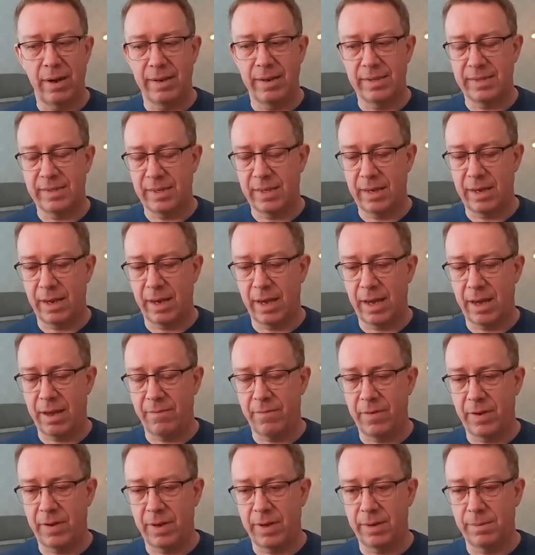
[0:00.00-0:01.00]
let's
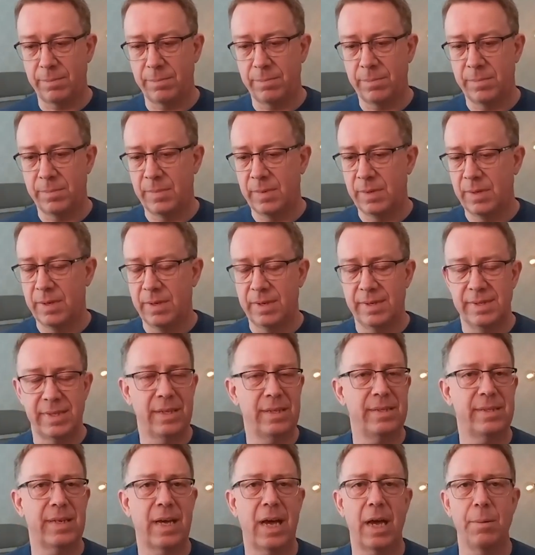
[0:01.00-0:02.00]
say,
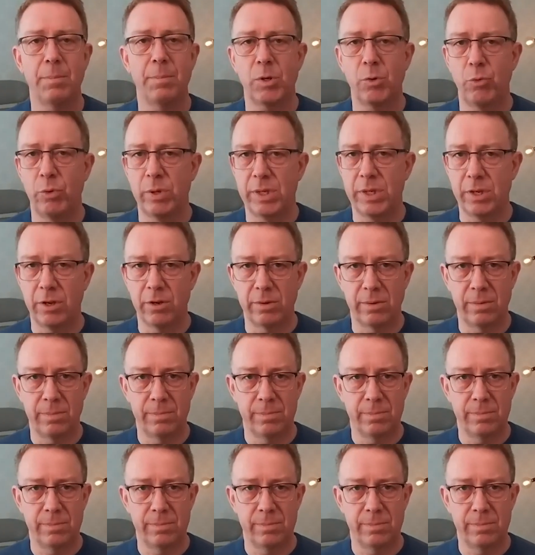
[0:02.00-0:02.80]
time-critical